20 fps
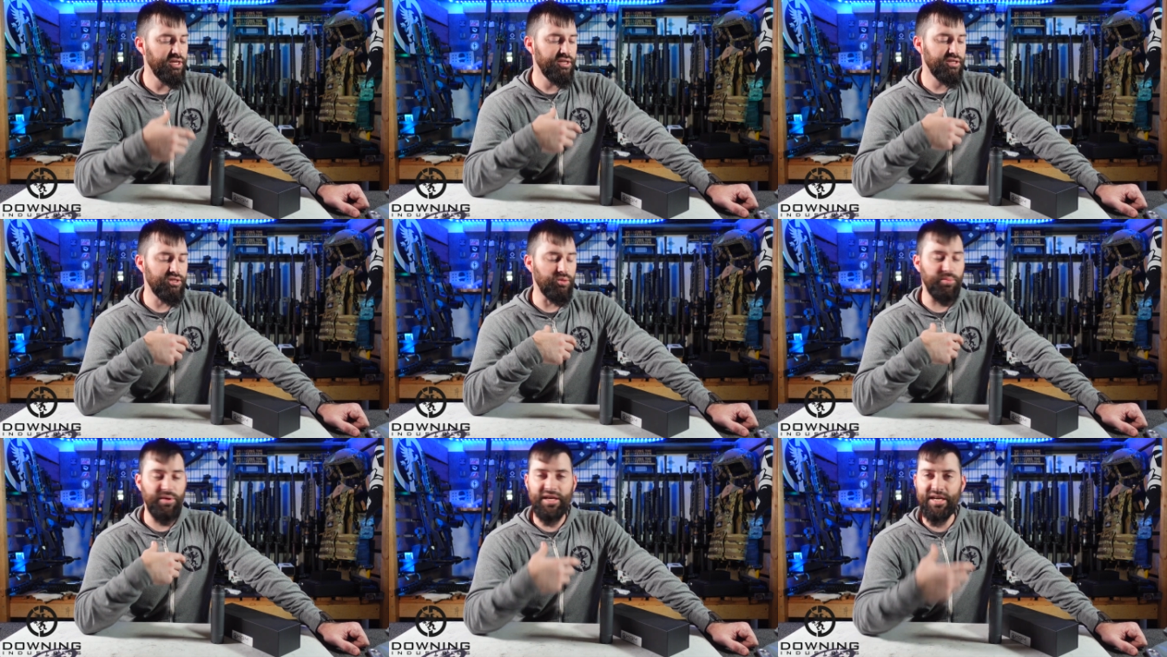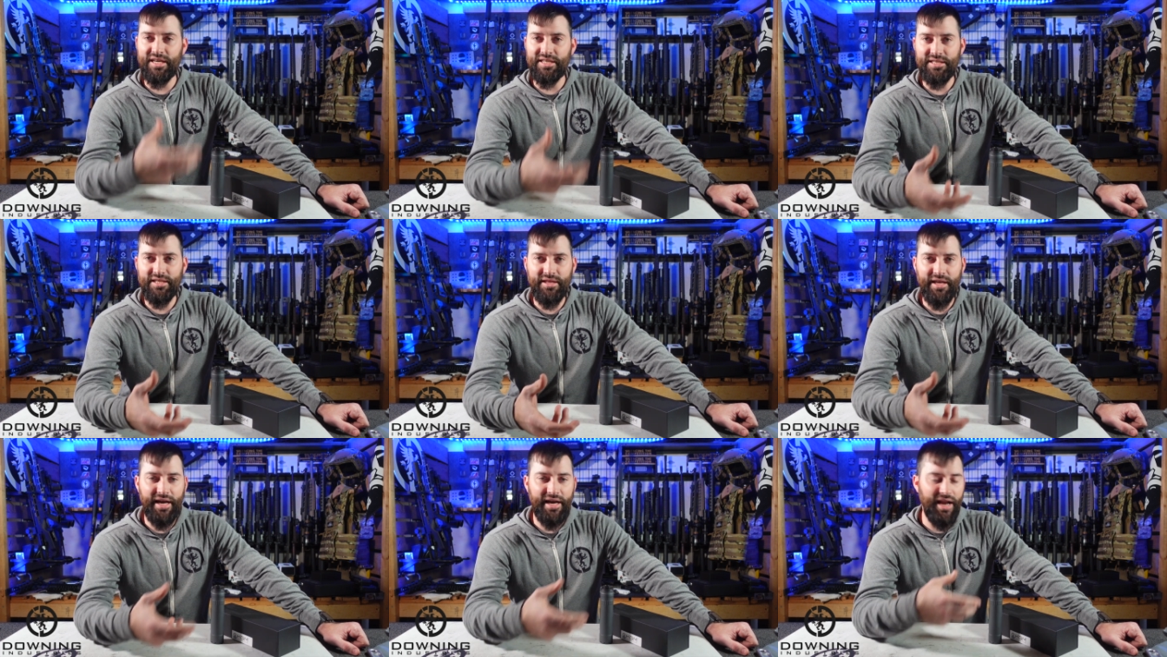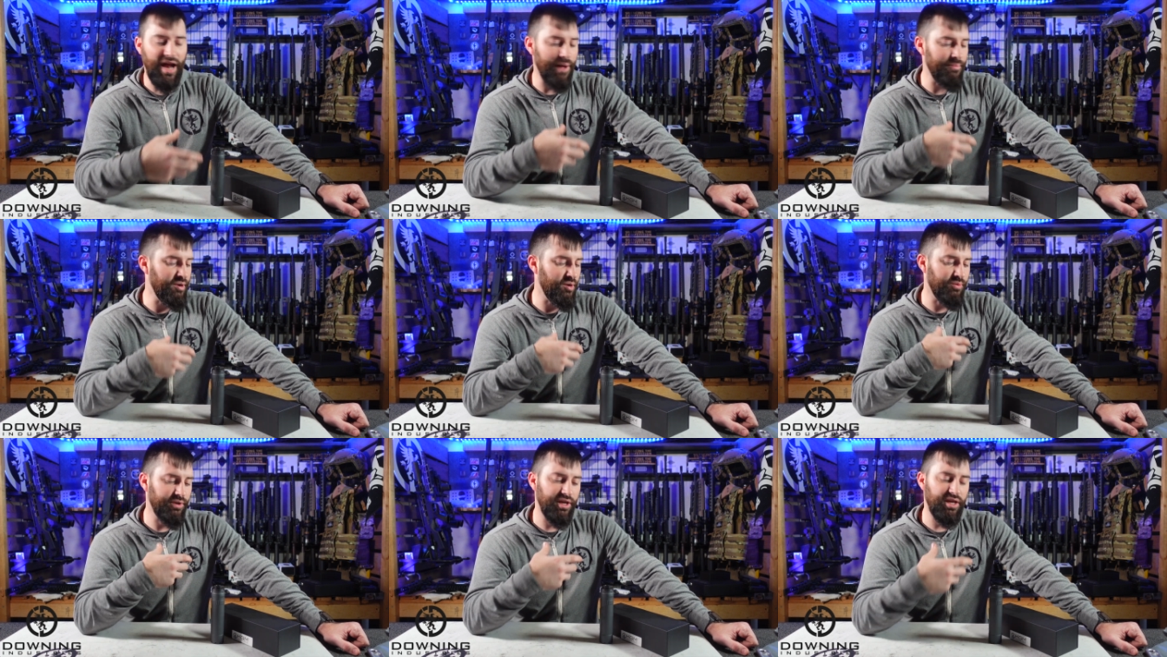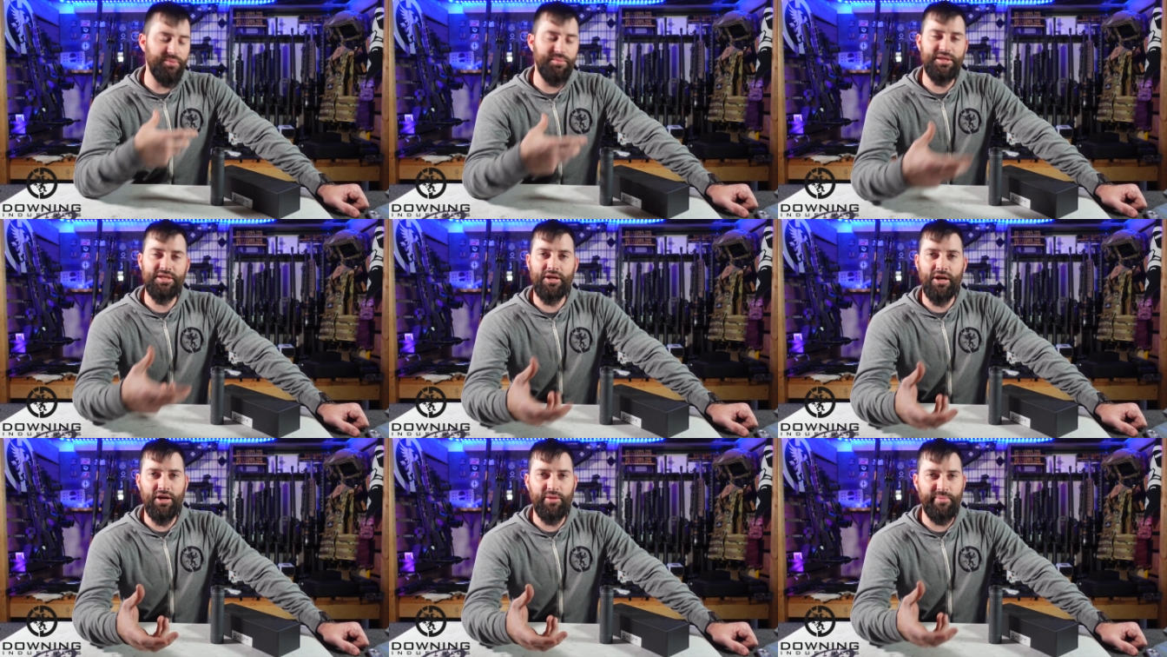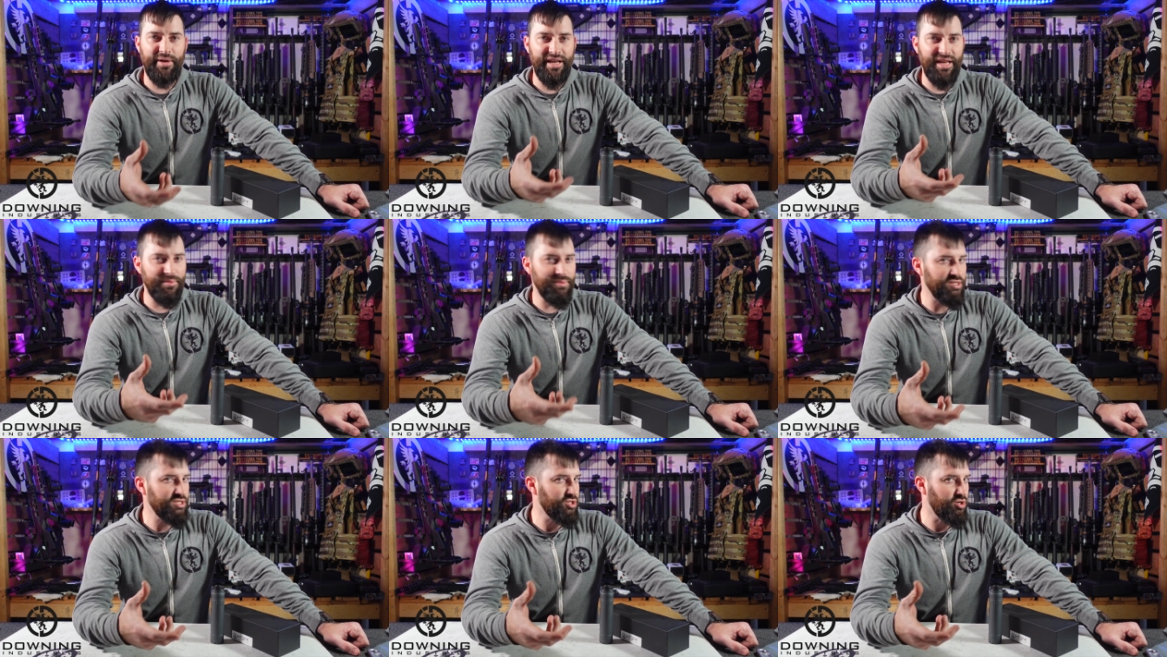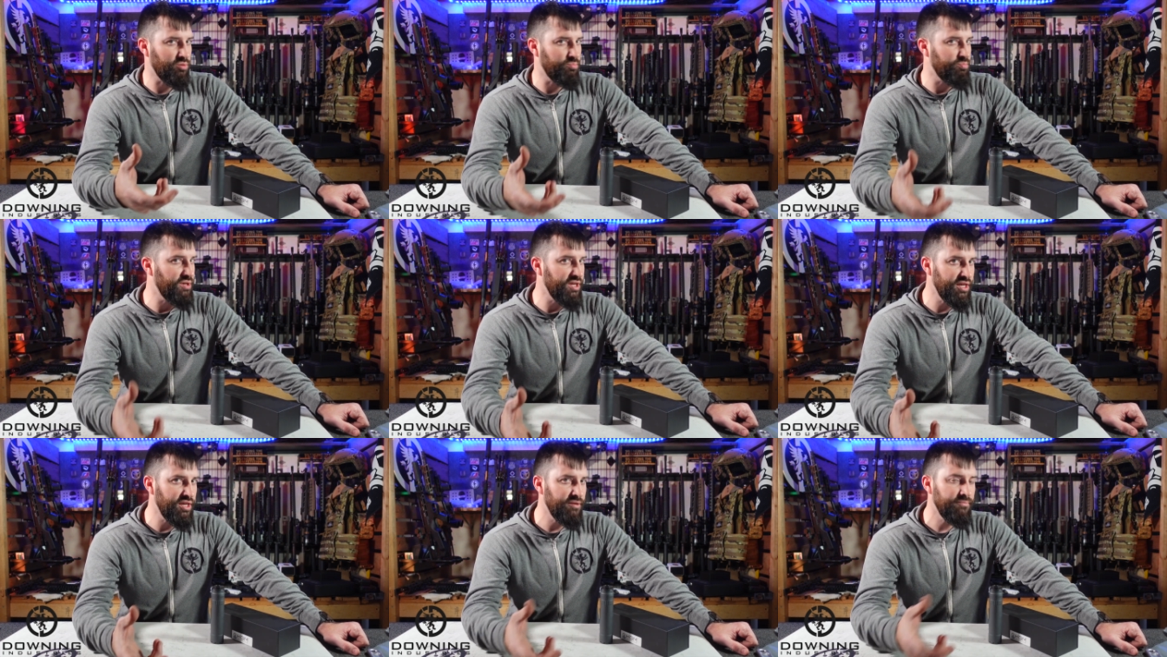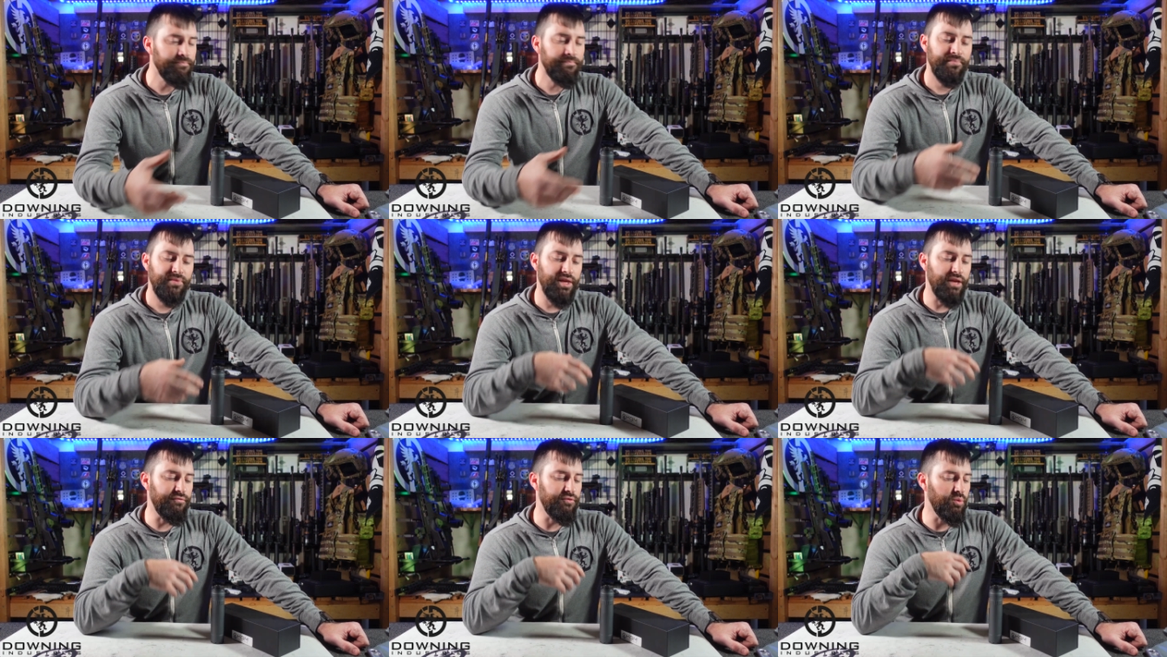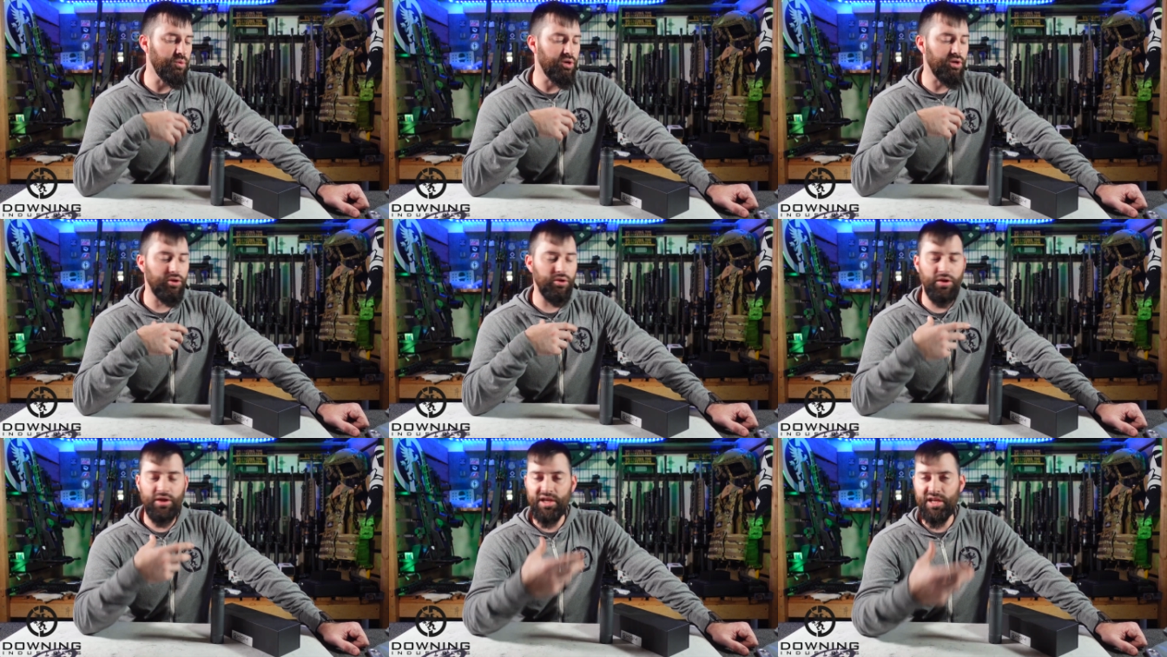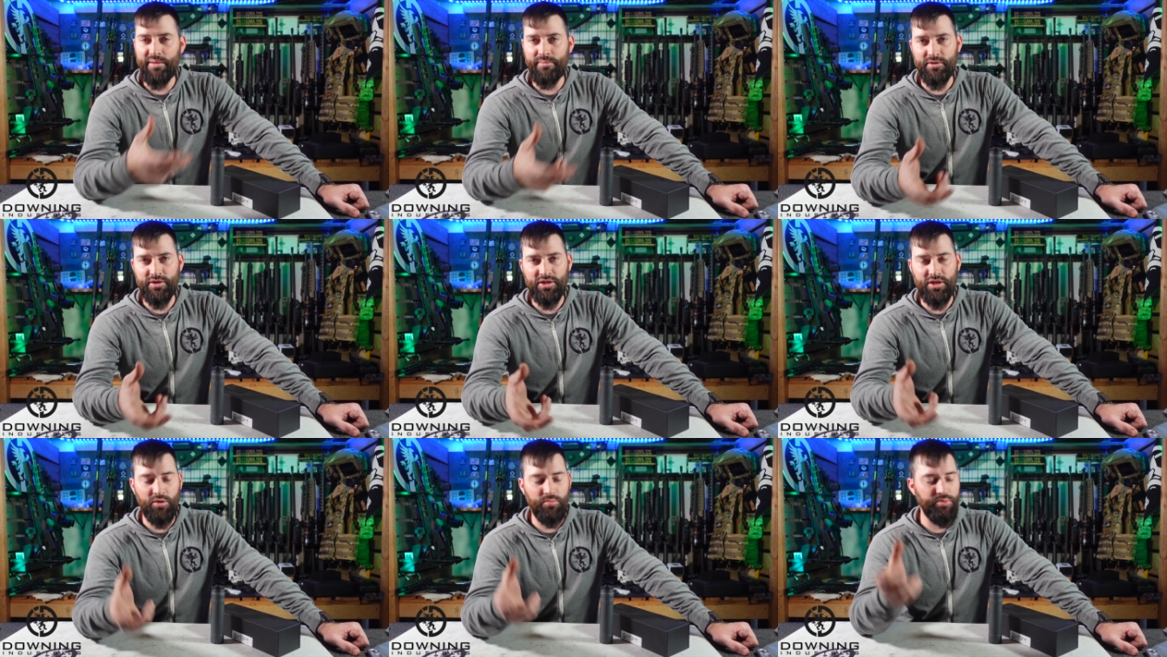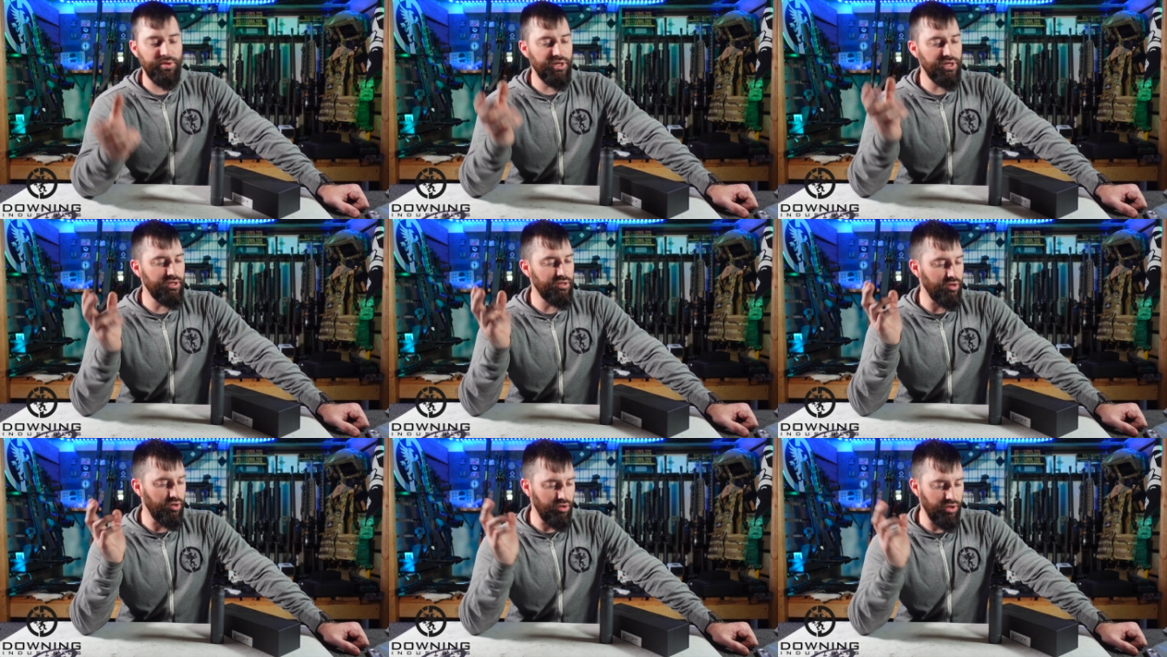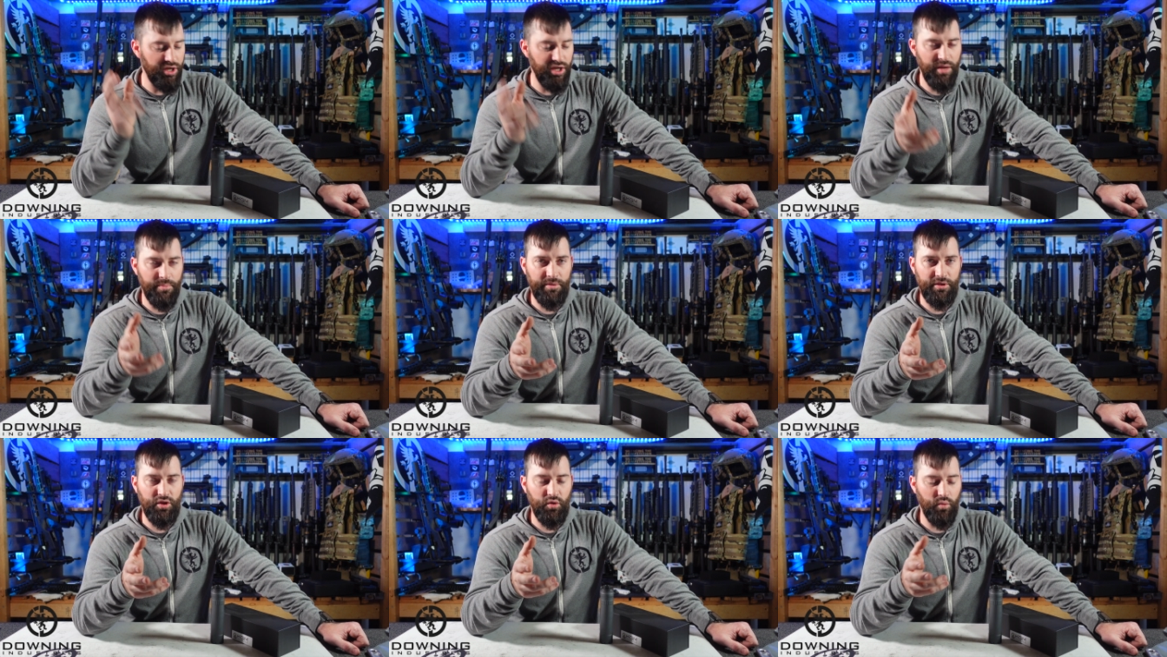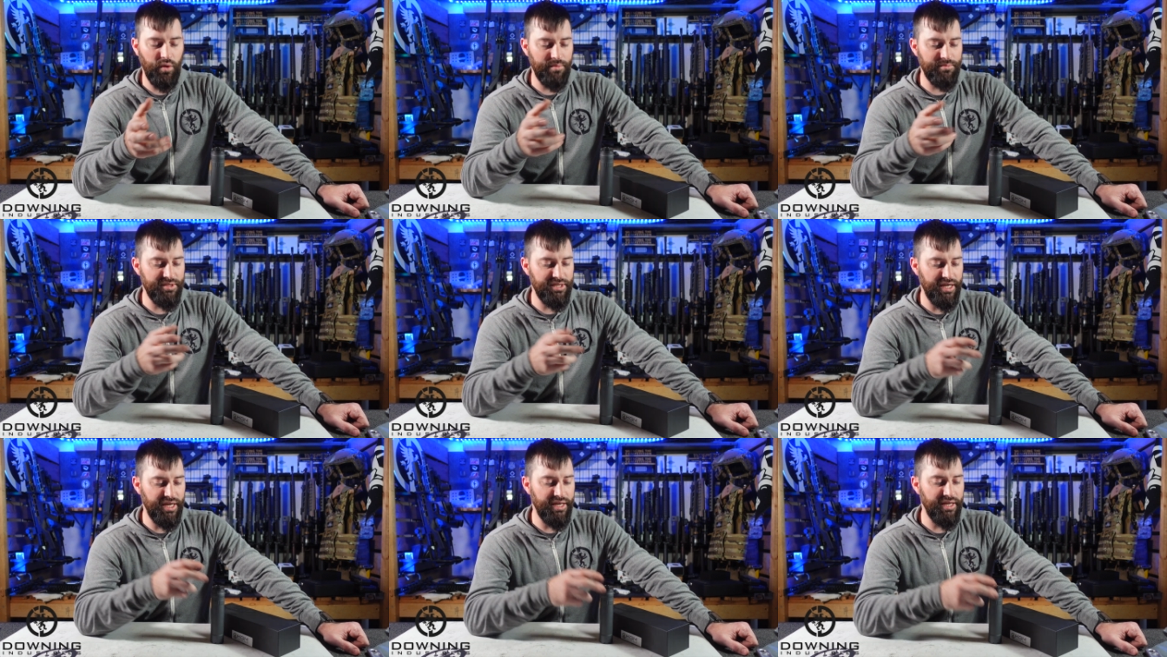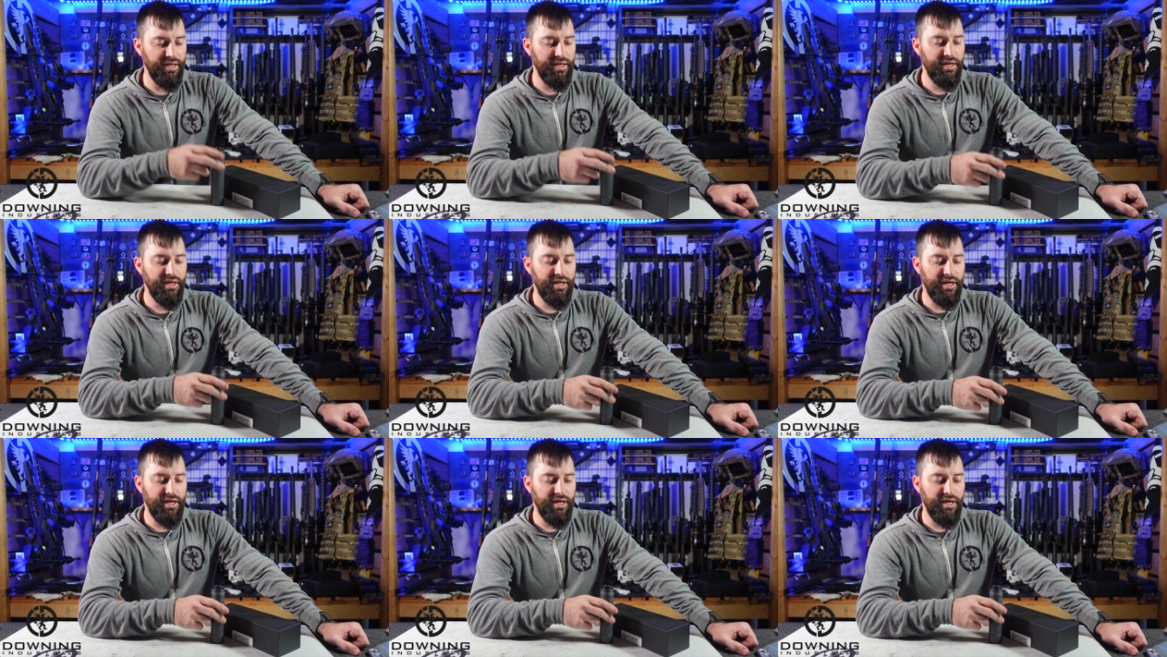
So because of that, I'm not really going to be talking about MSRP. If you want to go look at MSRP, go look it up at their website.